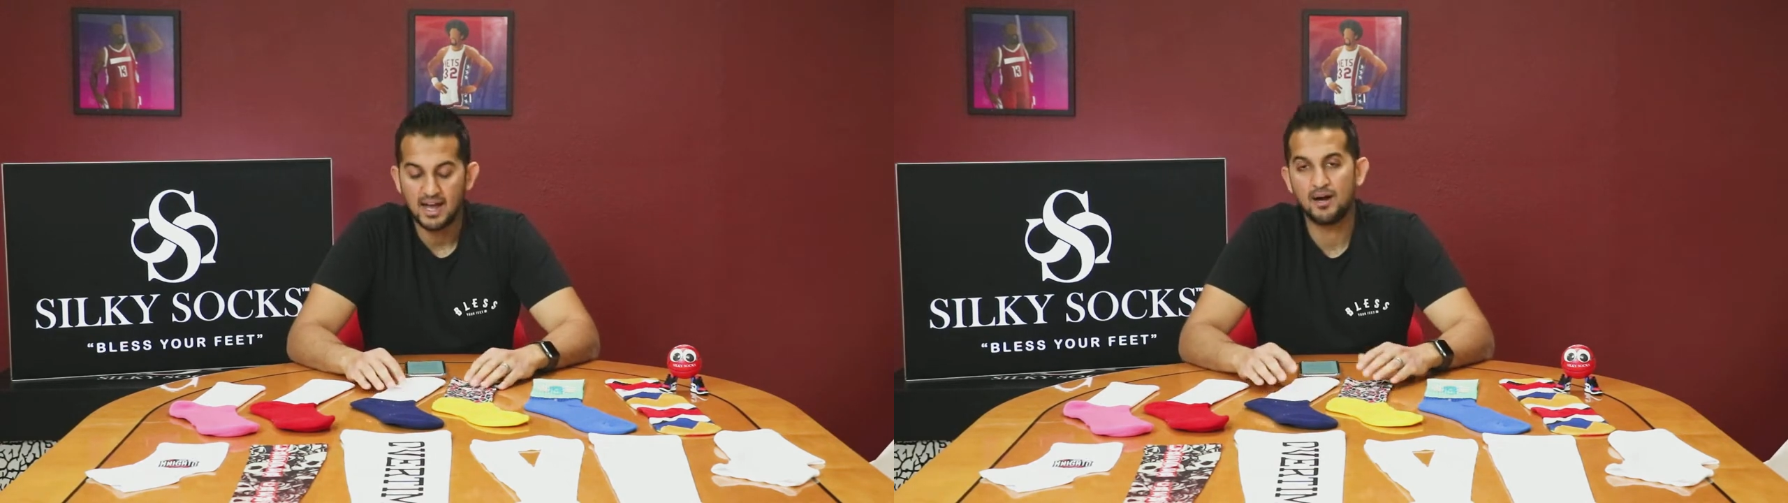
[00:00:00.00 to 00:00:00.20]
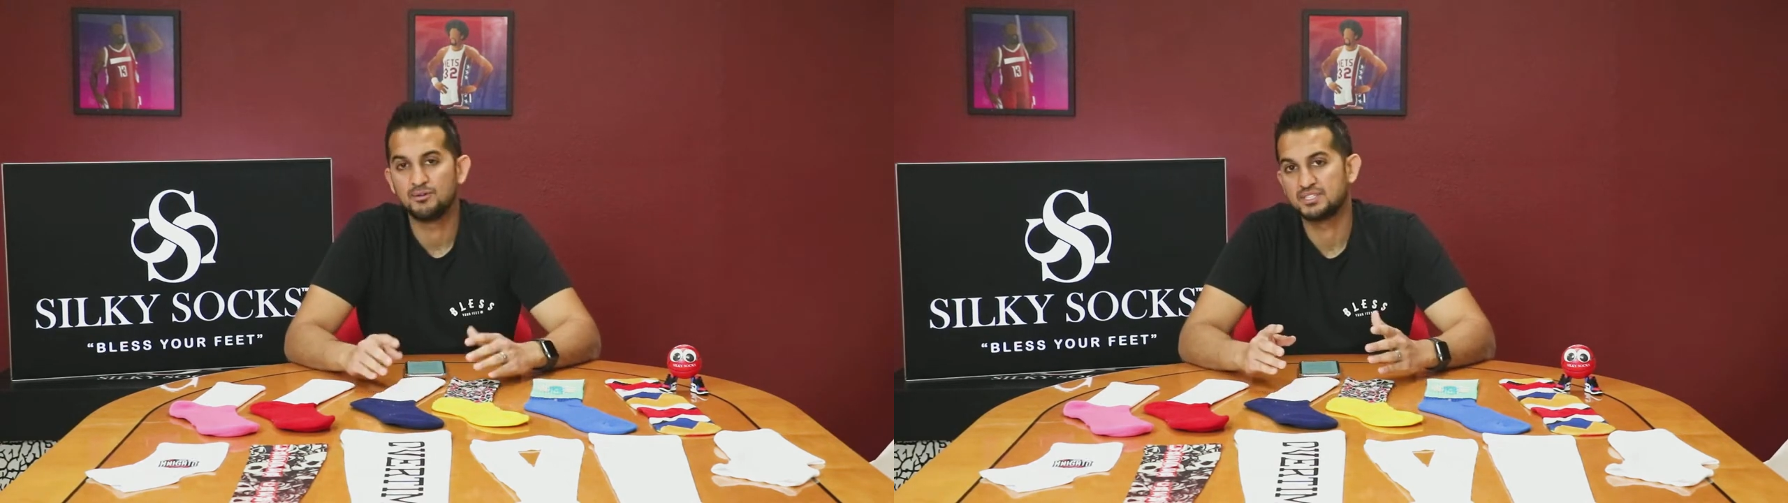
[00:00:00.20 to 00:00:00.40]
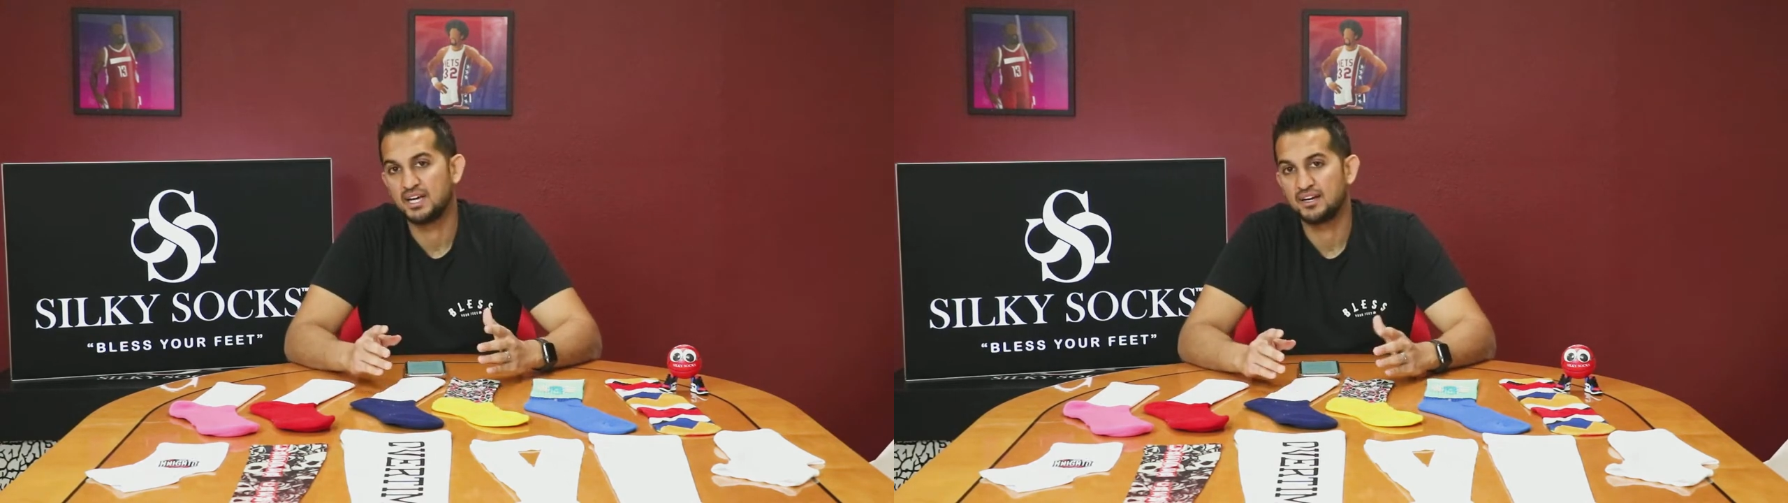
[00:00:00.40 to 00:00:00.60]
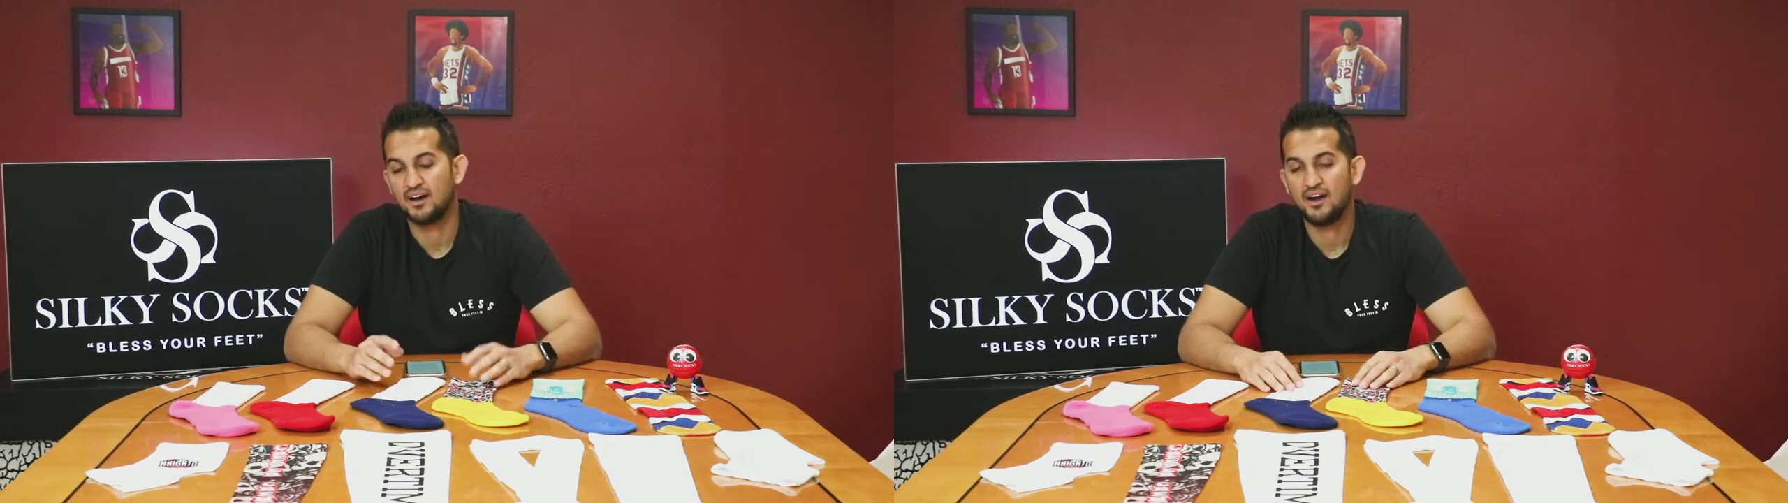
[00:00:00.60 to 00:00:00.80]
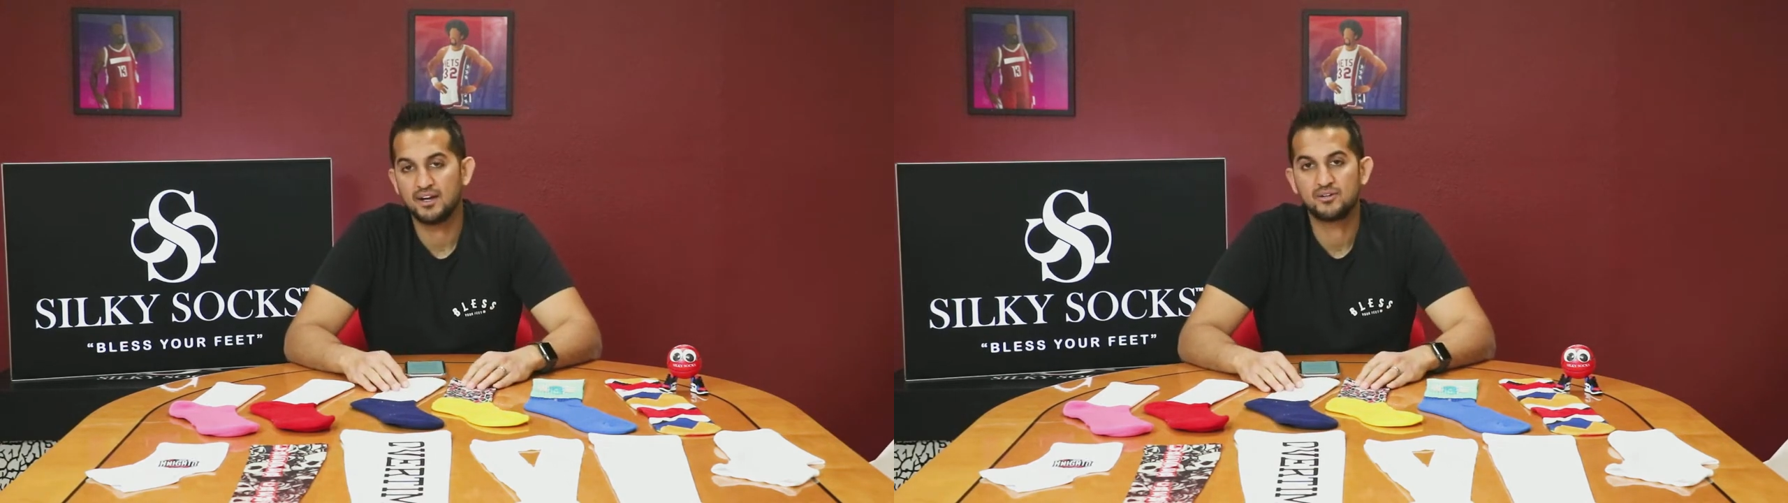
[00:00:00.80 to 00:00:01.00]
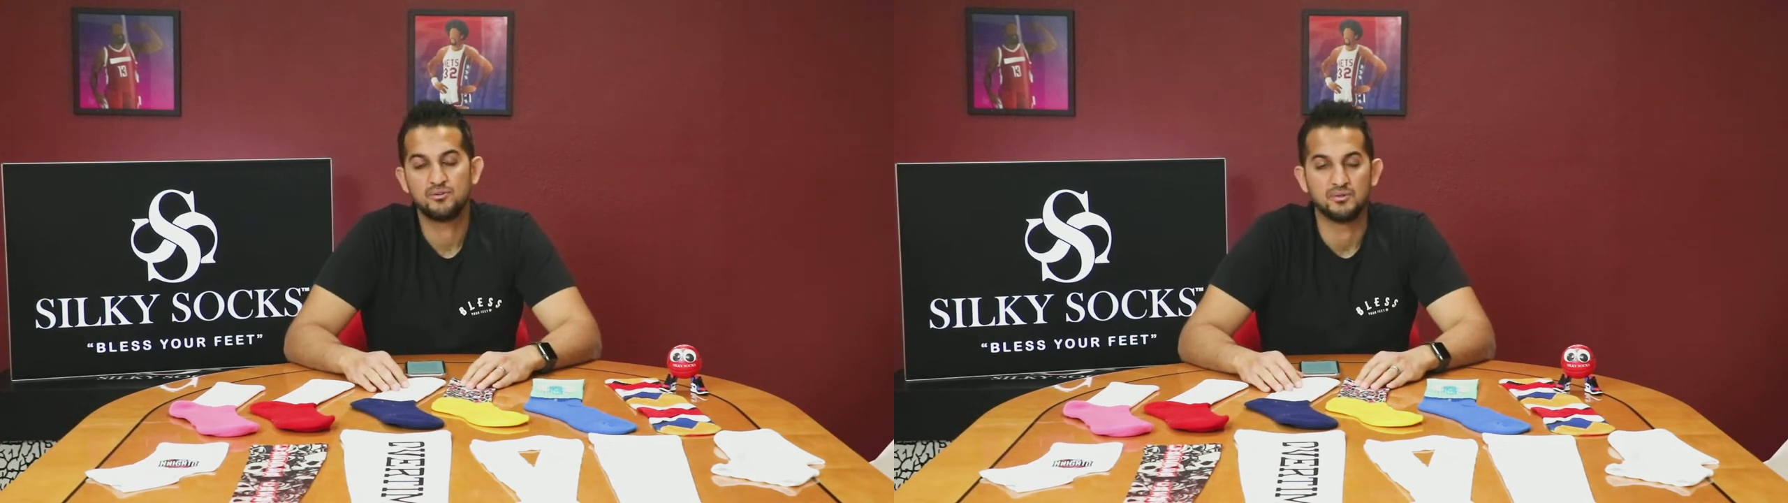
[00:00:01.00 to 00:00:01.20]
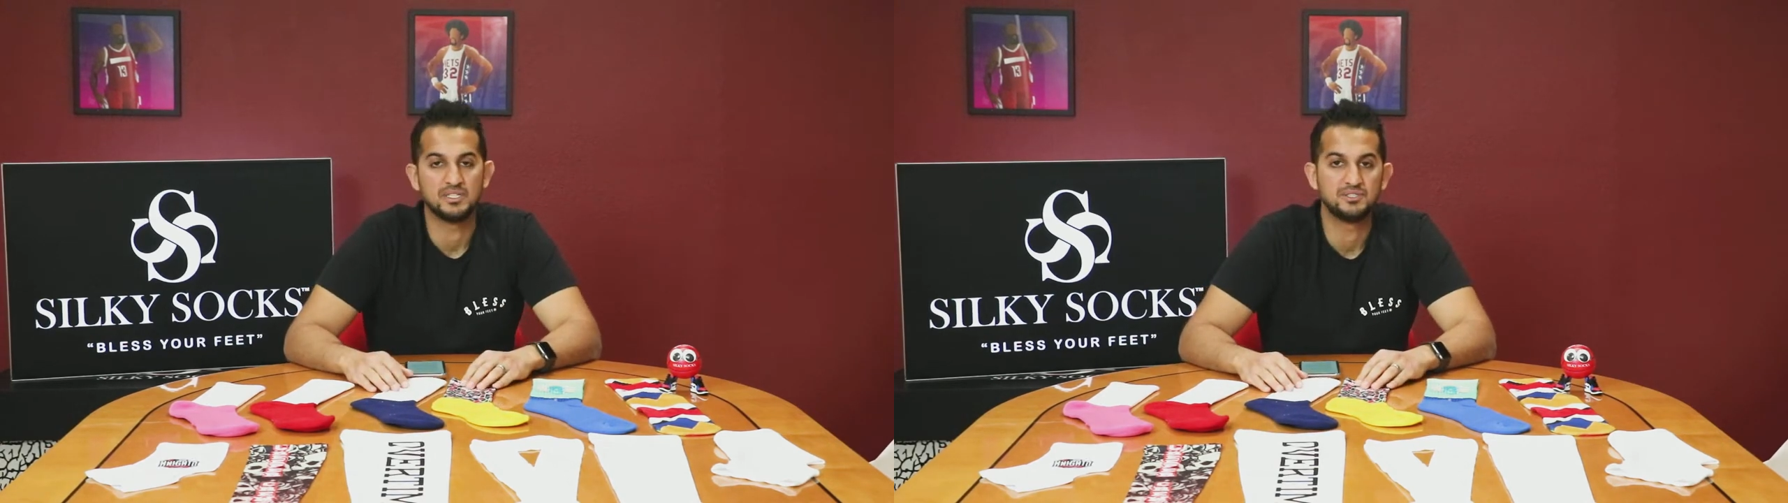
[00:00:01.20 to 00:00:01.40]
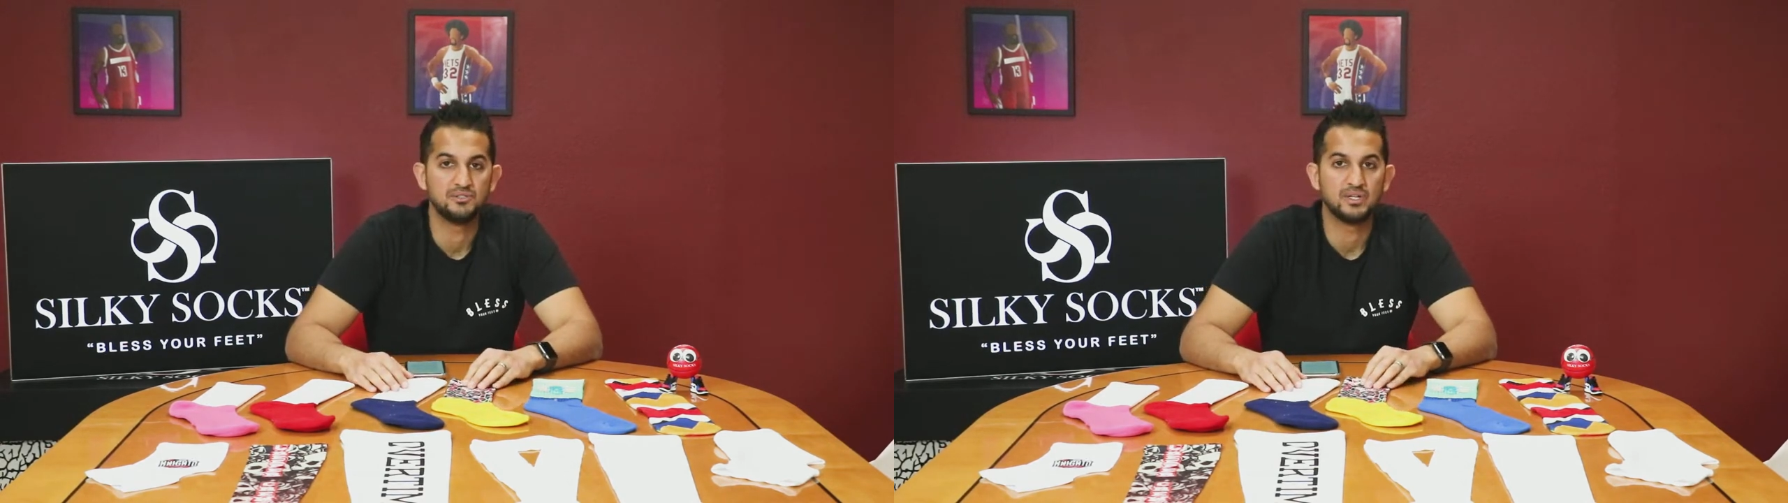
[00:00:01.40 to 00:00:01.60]
I was like, all right, cool,
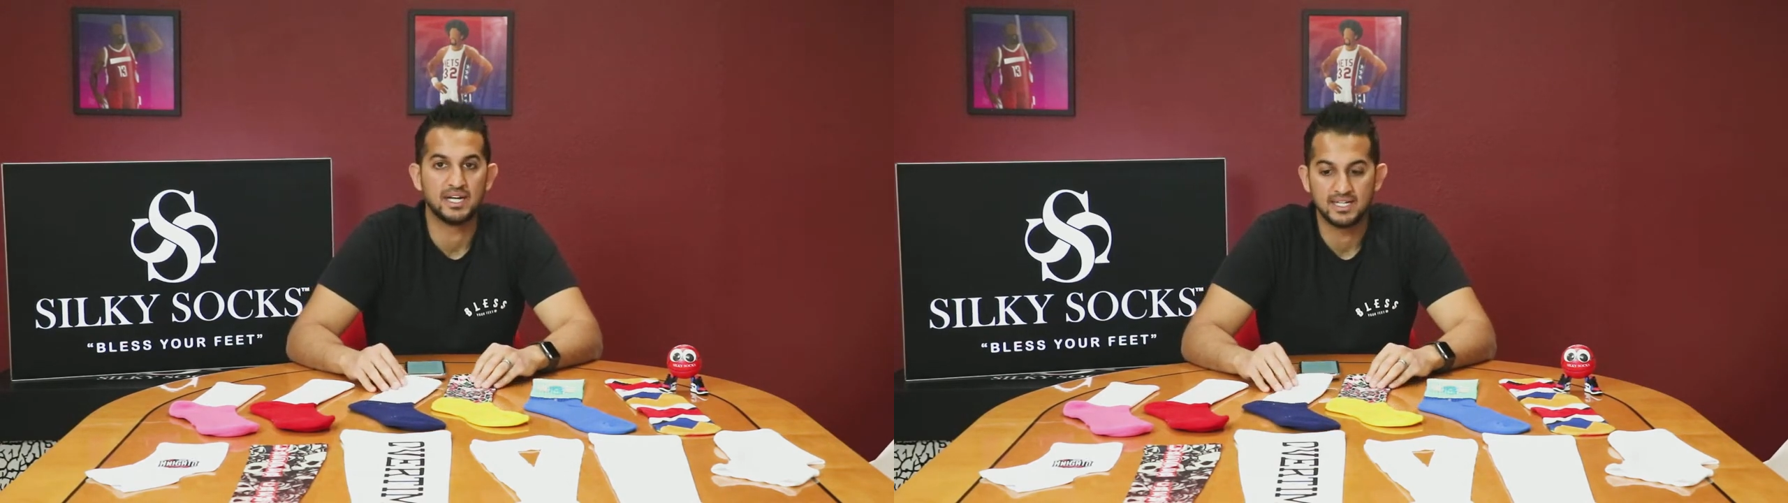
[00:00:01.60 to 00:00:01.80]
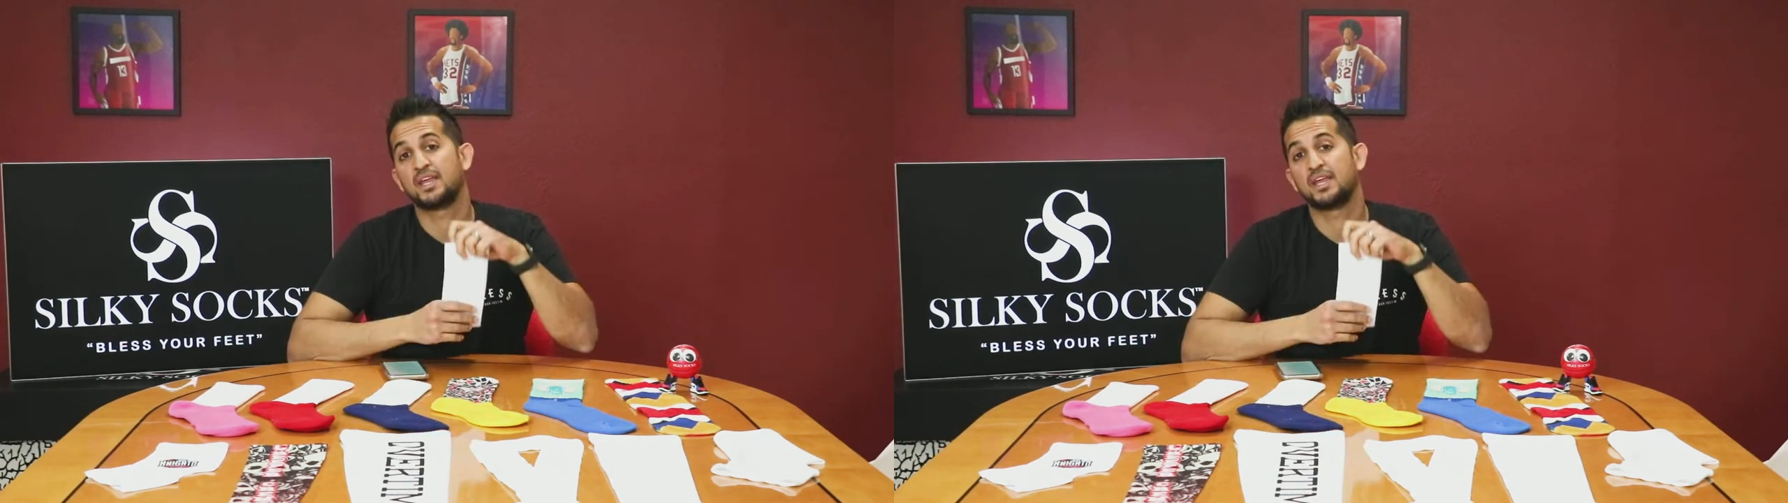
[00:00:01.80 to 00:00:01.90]
let's do that.